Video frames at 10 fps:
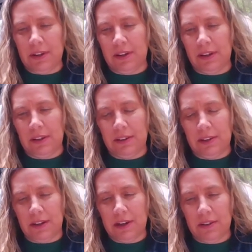And the
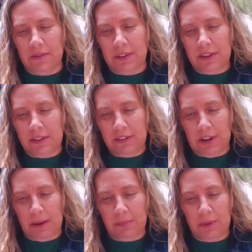title of this
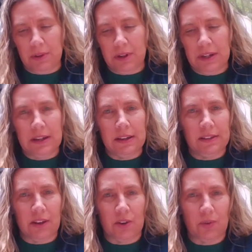chapter
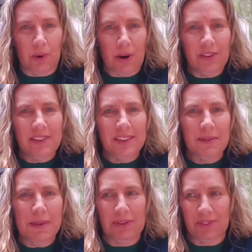is Across the
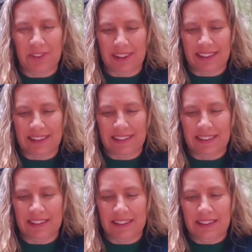
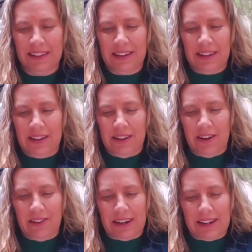Mountains. All
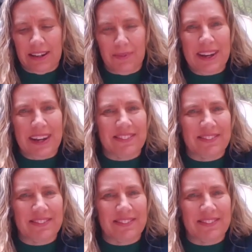right, here we go.